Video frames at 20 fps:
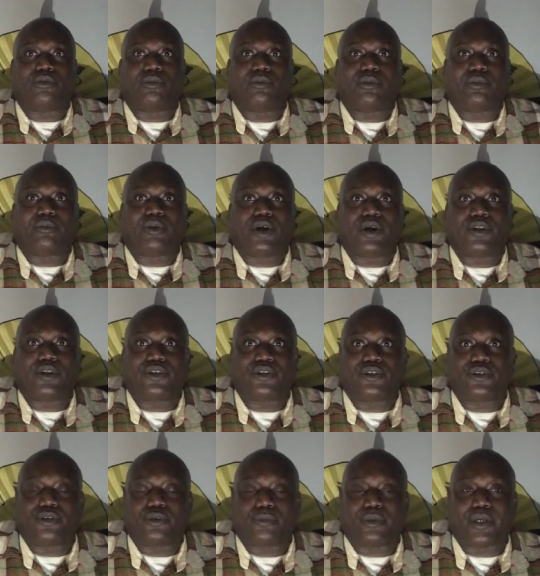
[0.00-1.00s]
want to be bothered
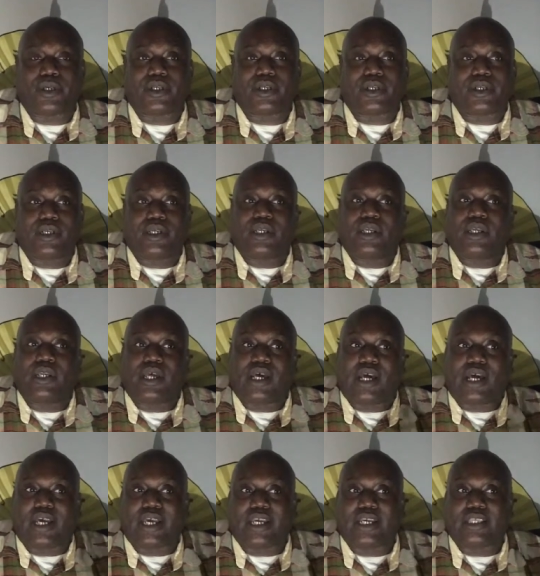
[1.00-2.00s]
to nobody.
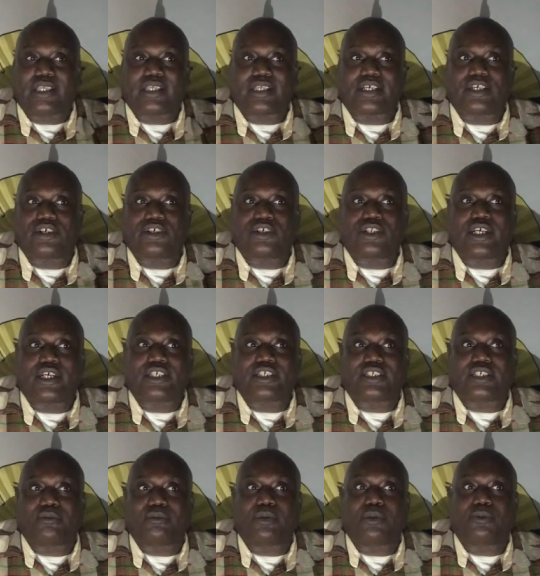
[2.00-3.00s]
I hate to tell you that
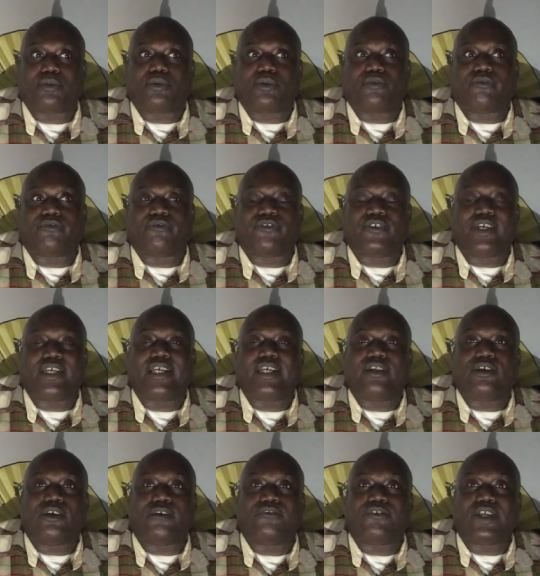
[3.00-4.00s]
some people feed
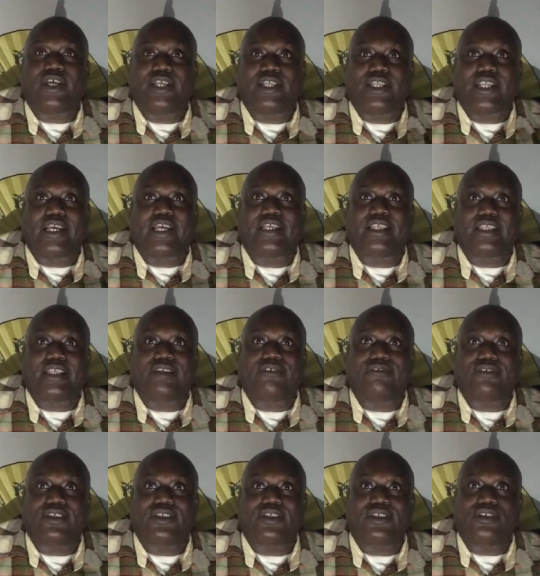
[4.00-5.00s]
off that
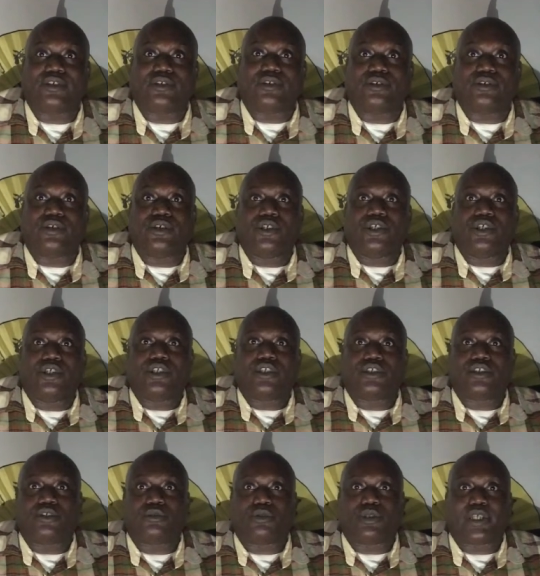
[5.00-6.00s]
negativity too.
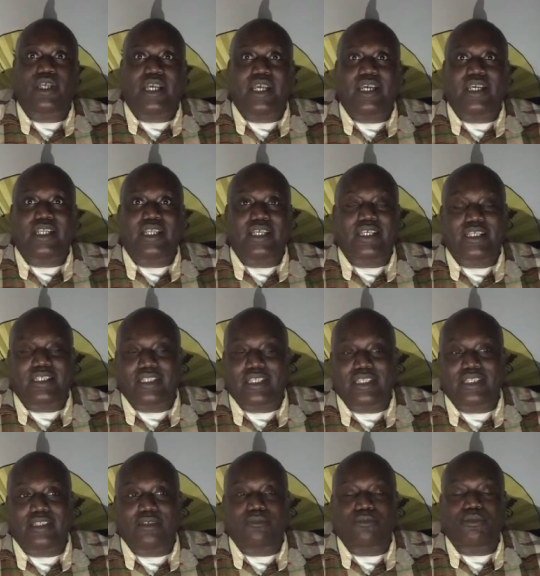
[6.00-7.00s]
So we can't
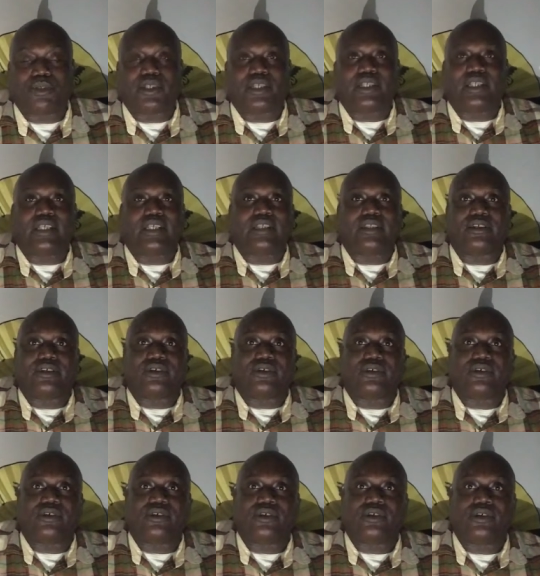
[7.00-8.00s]
let them win
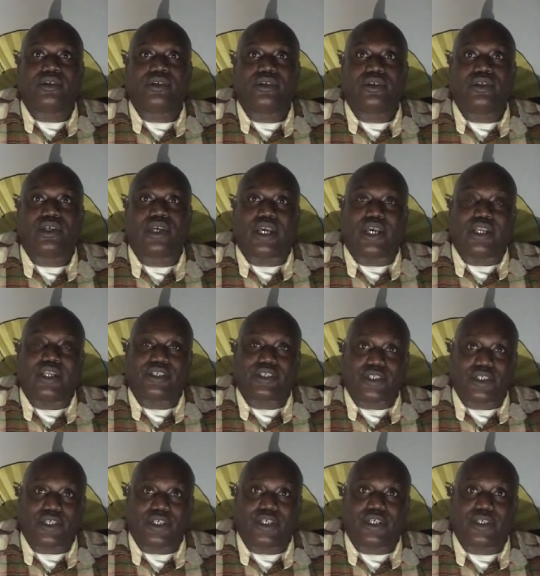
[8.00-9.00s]
either. And it's
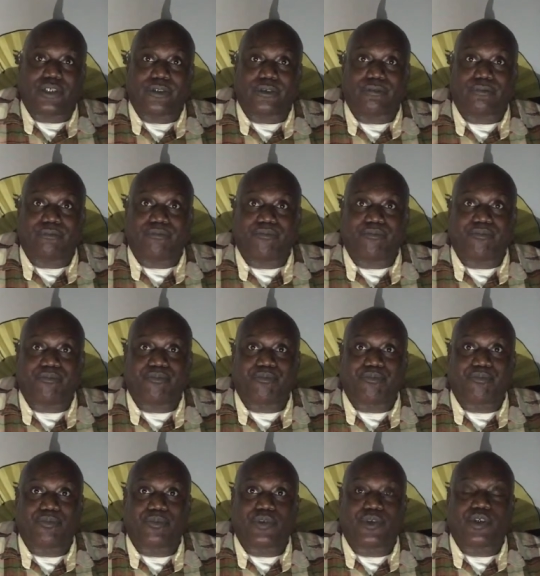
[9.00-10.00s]
hard.
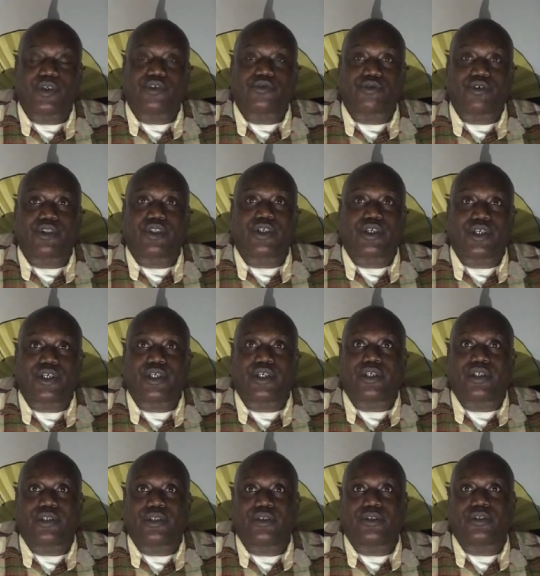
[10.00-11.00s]
It's really
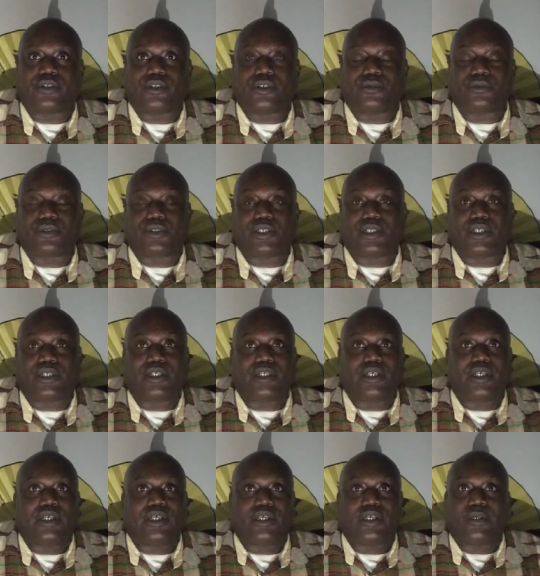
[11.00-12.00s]
hard. You know what I'm saying?
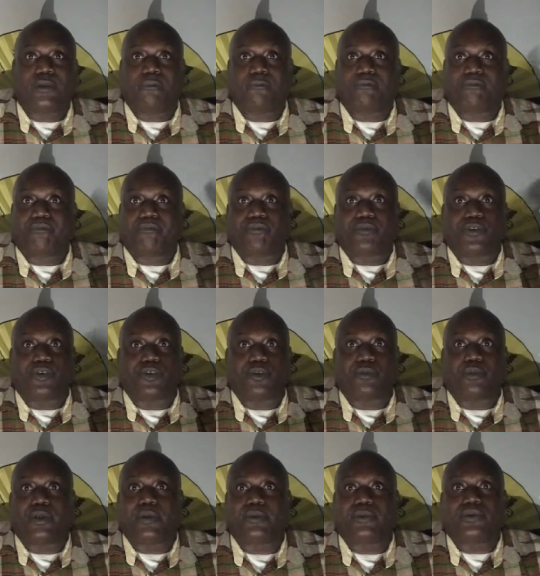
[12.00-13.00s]
You
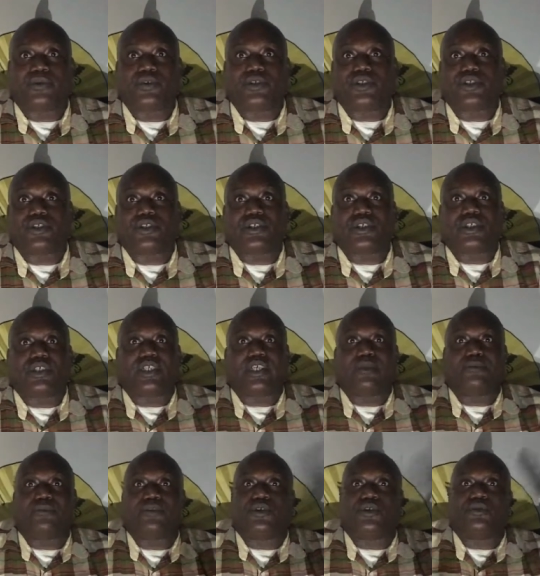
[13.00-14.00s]
people just gonna
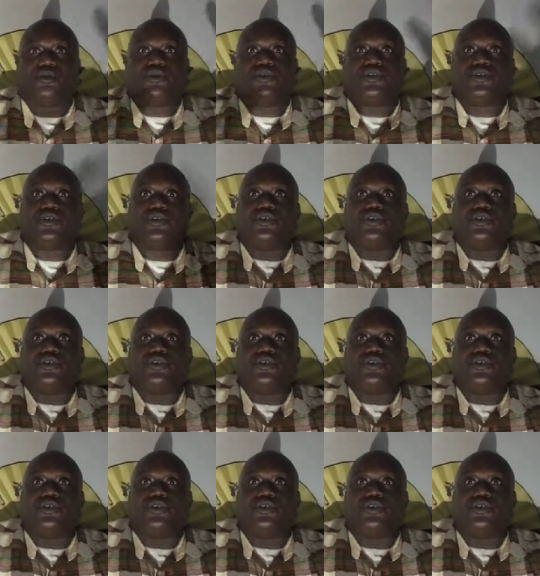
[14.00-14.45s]
keep doing what you're